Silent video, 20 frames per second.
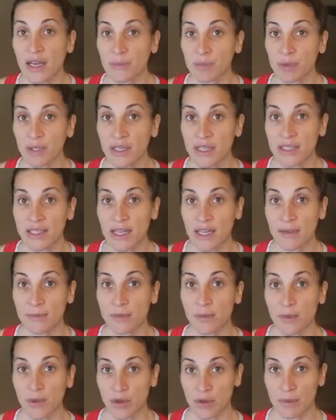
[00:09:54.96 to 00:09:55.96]
kind of plays
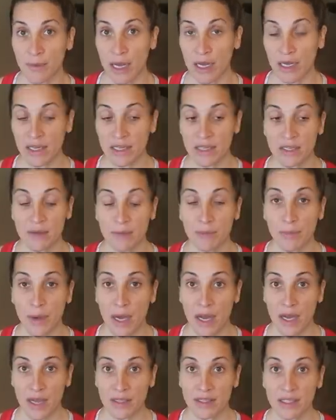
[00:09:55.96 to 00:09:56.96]
games with your mind,
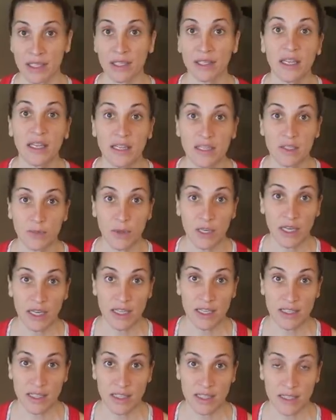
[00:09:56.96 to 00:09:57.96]
but it is what it
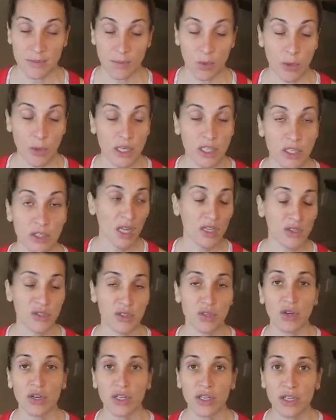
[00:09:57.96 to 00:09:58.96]
is at this point. I
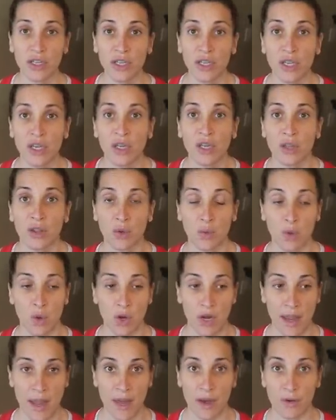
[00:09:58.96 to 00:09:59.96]
started the
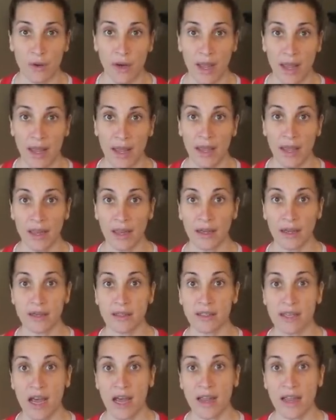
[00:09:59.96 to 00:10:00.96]
workout
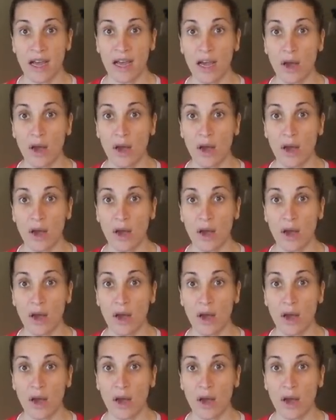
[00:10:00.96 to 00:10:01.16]
and I